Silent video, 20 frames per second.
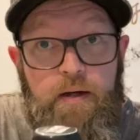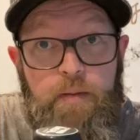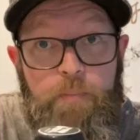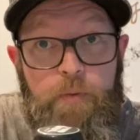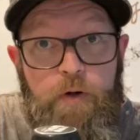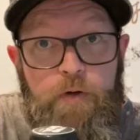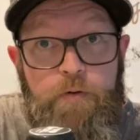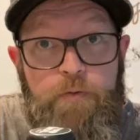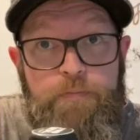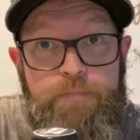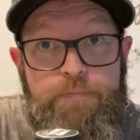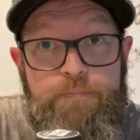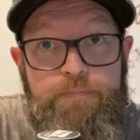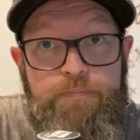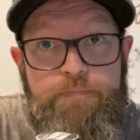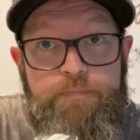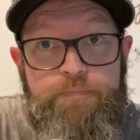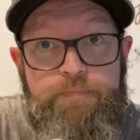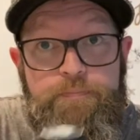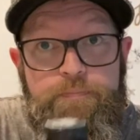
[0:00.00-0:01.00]
a bottle.
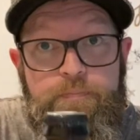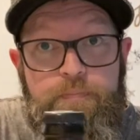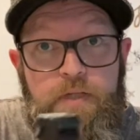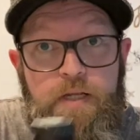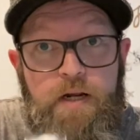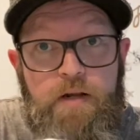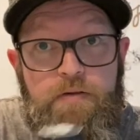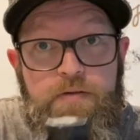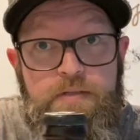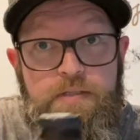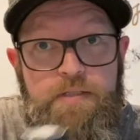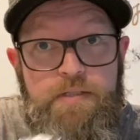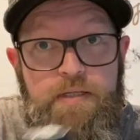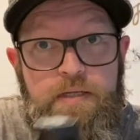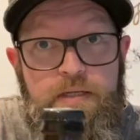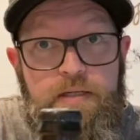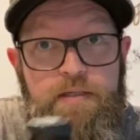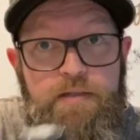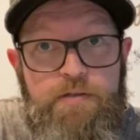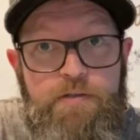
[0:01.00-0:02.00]
You don't
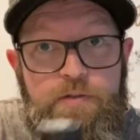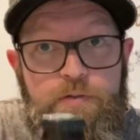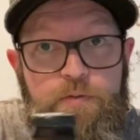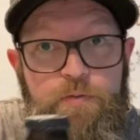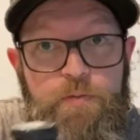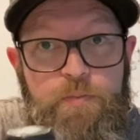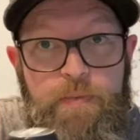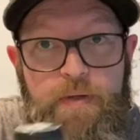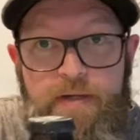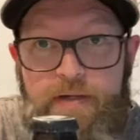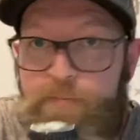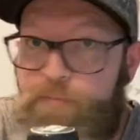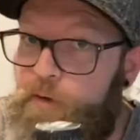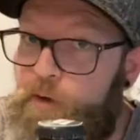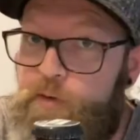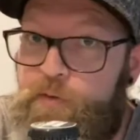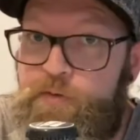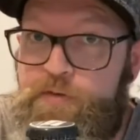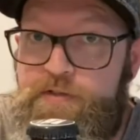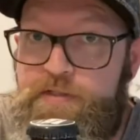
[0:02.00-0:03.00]
see too many
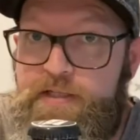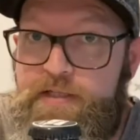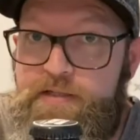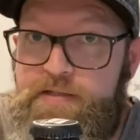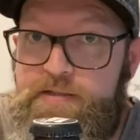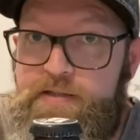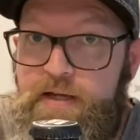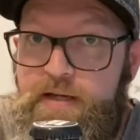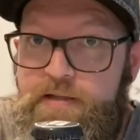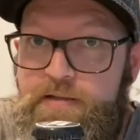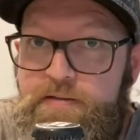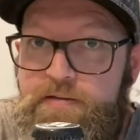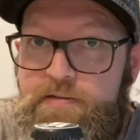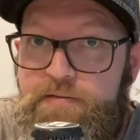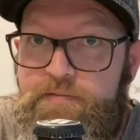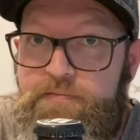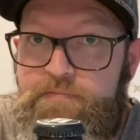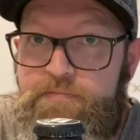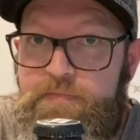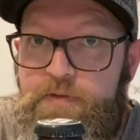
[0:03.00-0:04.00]
bottles these days
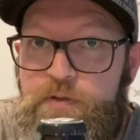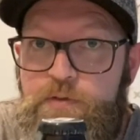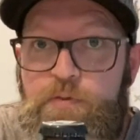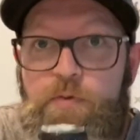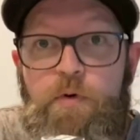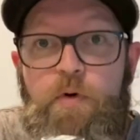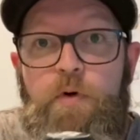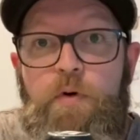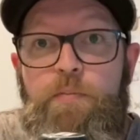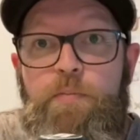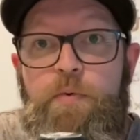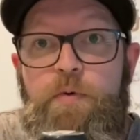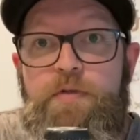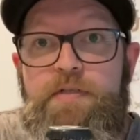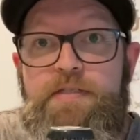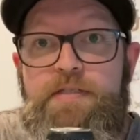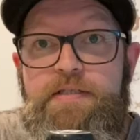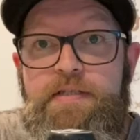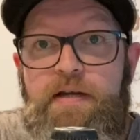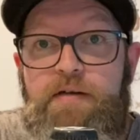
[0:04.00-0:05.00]
because we all
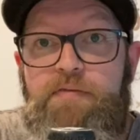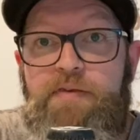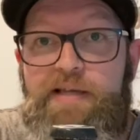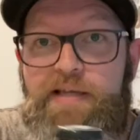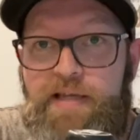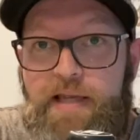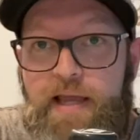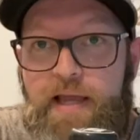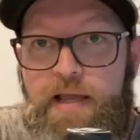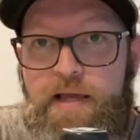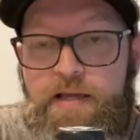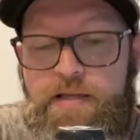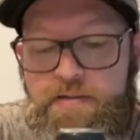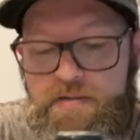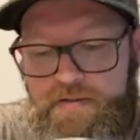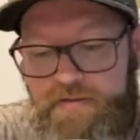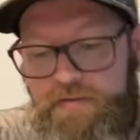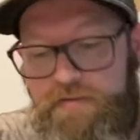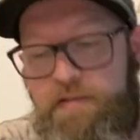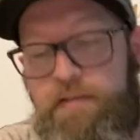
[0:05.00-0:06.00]
put stuff in
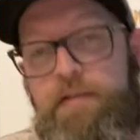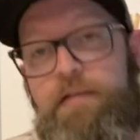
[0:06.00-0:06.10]
cans.